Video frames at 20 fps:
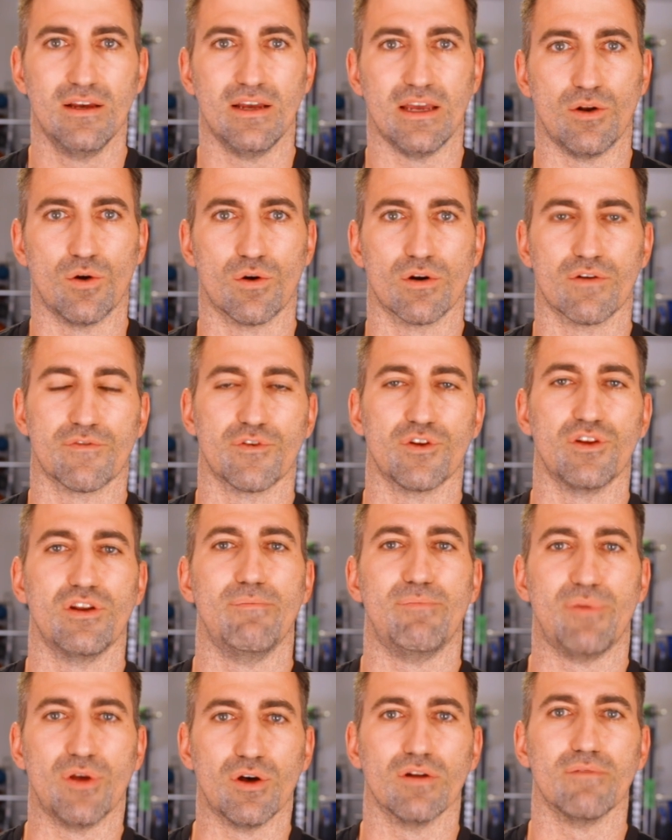in order for you to
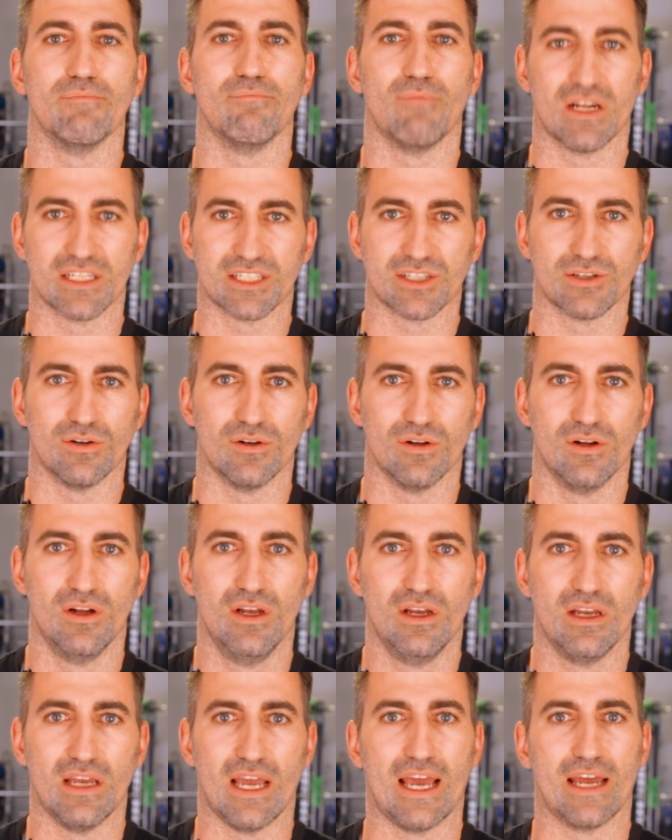build muscle
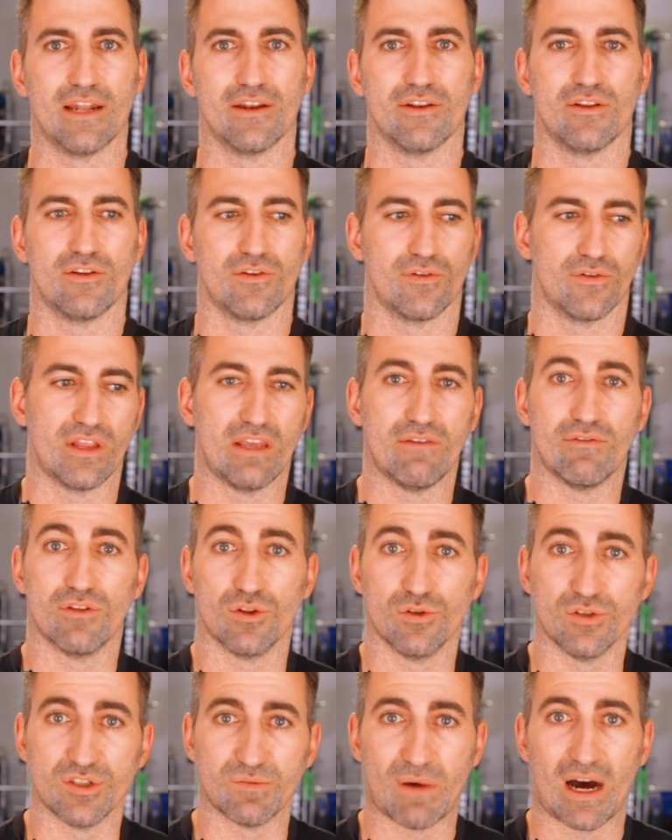and to even
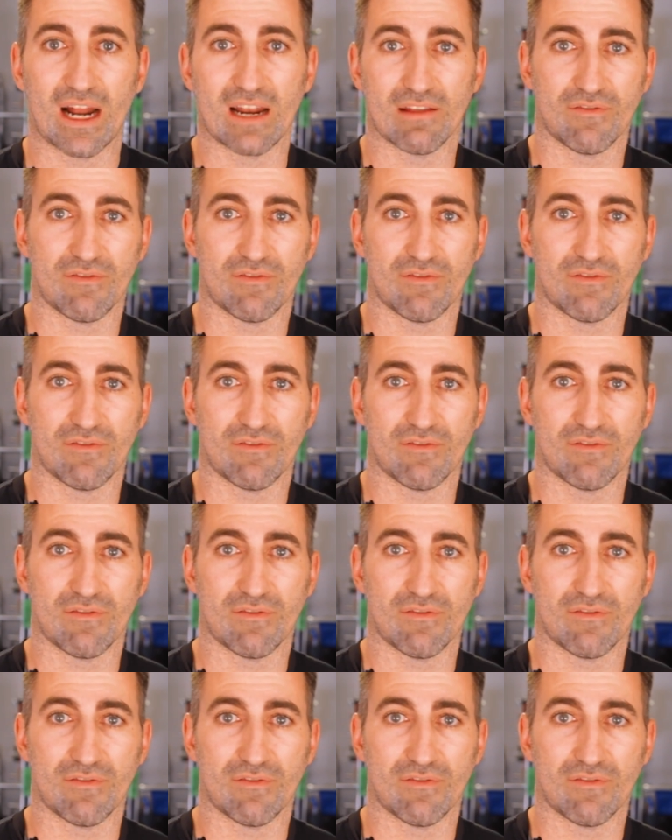lose body